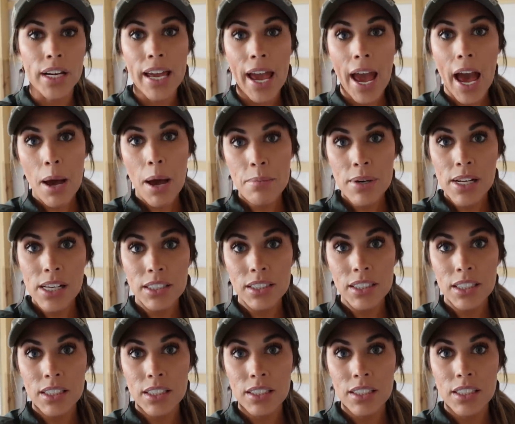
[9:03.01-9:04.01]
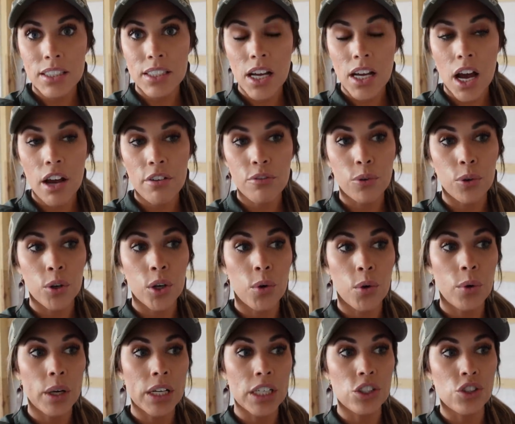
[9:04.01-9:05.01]
cabinets and stuff, we're
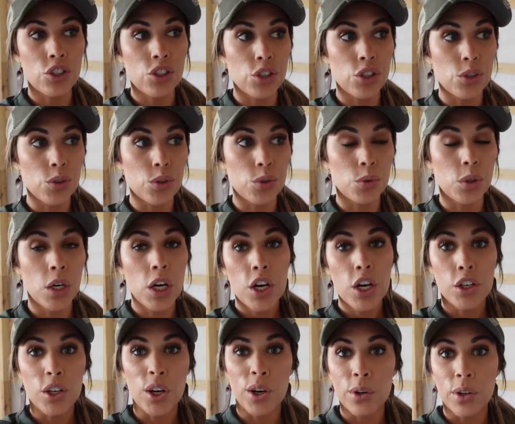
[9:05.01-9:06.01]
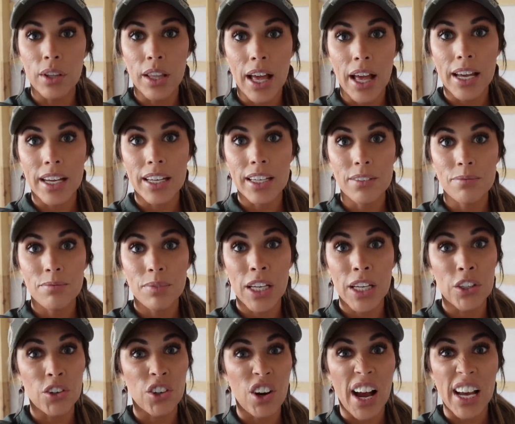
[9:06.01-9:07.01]
going to go to like
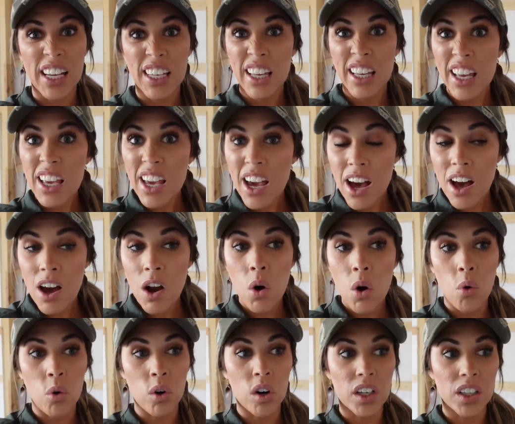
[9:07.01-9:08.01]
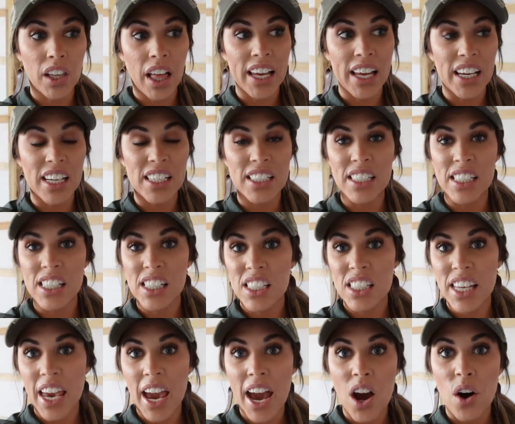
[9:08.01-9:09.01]
either IKEA or like a
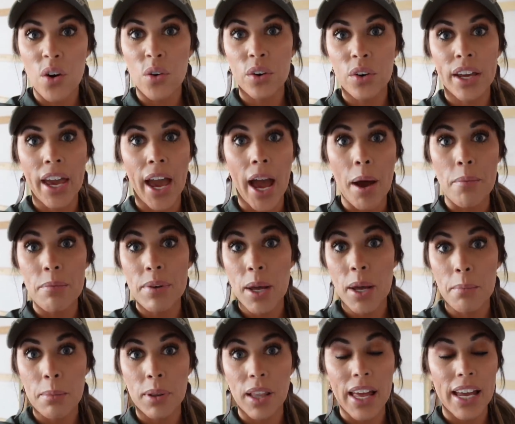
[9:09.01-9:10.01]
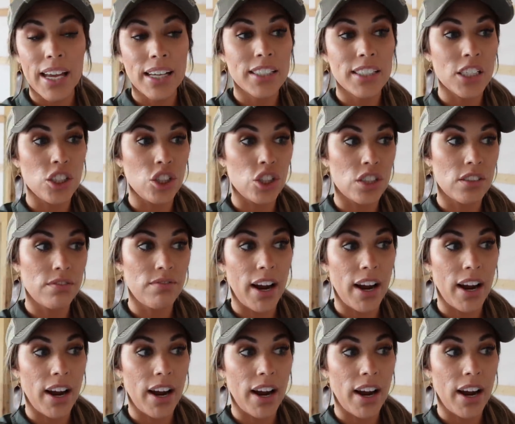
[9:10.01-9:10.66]
discount cabinet place and just